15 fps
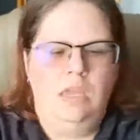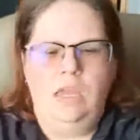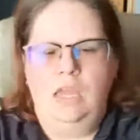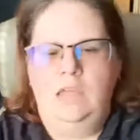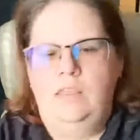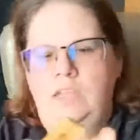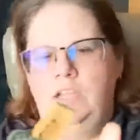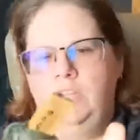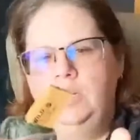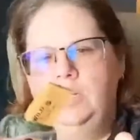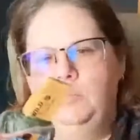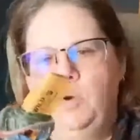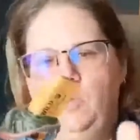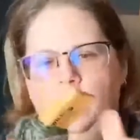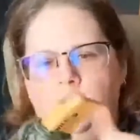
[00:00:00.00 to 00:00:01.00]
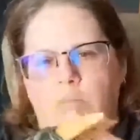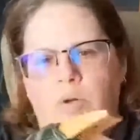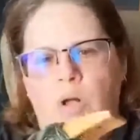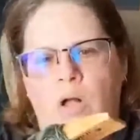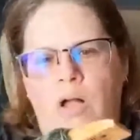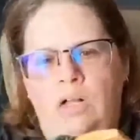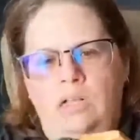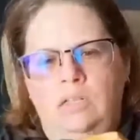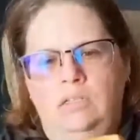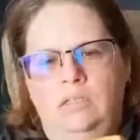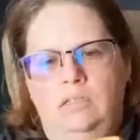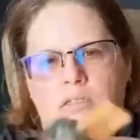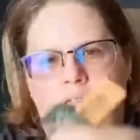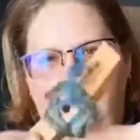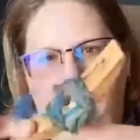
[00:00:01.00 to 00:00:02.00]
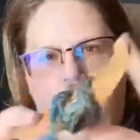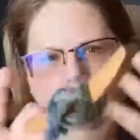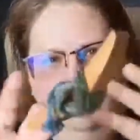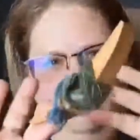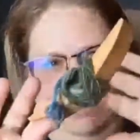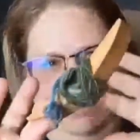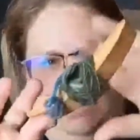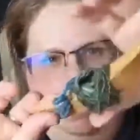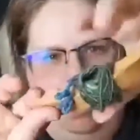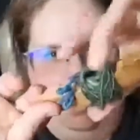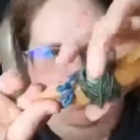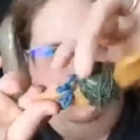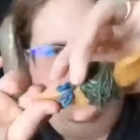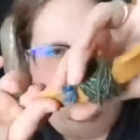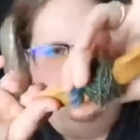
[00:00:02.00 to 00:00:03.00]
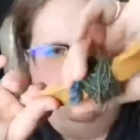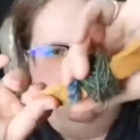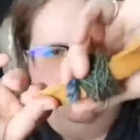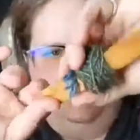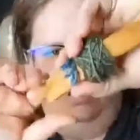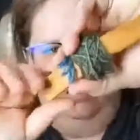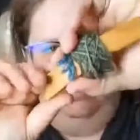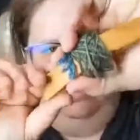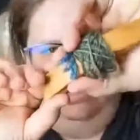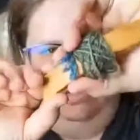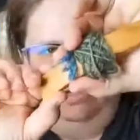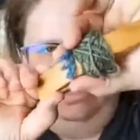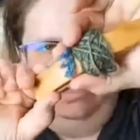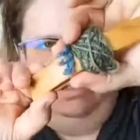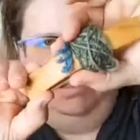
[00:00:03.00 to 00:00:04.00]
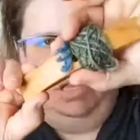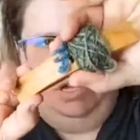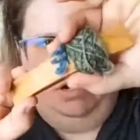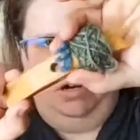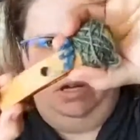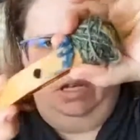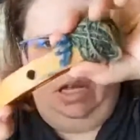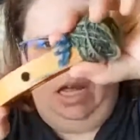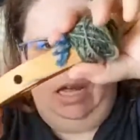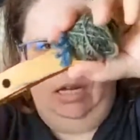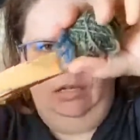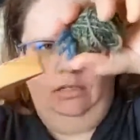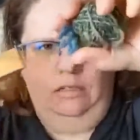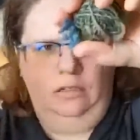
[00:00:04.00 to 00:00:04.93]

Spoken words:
And then you're going to pull the ball off of your thicker glide.